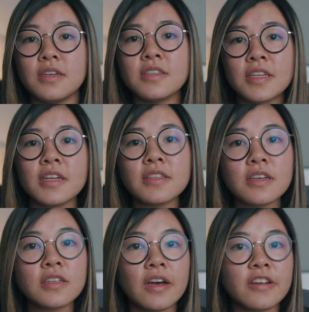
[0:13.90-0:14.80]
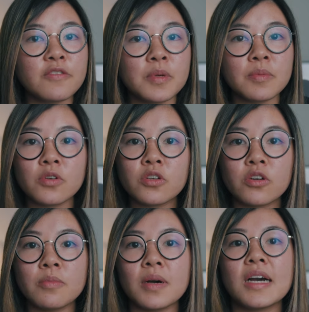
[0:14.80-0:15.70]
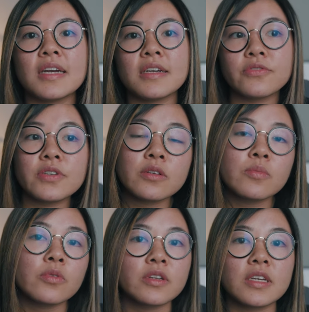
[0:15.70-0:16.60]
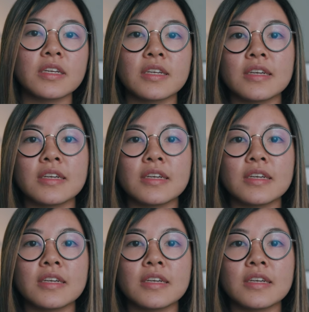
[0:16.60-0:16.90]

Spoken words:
A saying that a lot of people go by in fingerboarding